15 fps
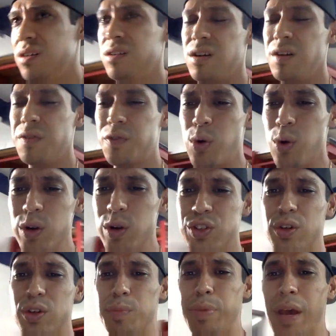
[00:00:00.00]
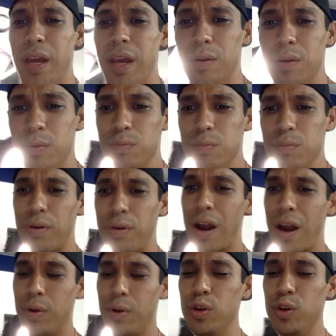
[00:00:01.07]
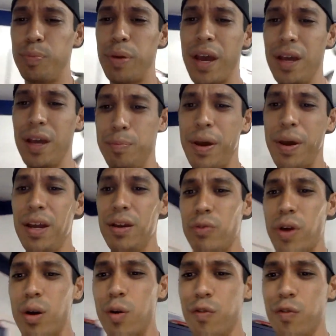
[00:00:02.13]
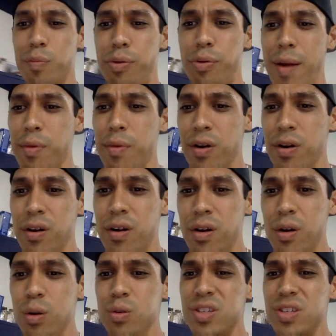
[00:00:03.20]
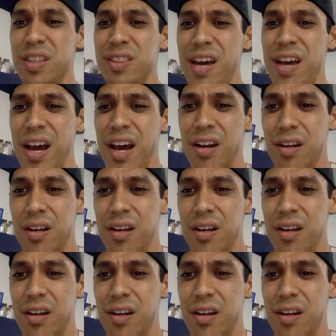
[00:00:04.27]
of course you could paint primer. You could paint right over primer. Who said that?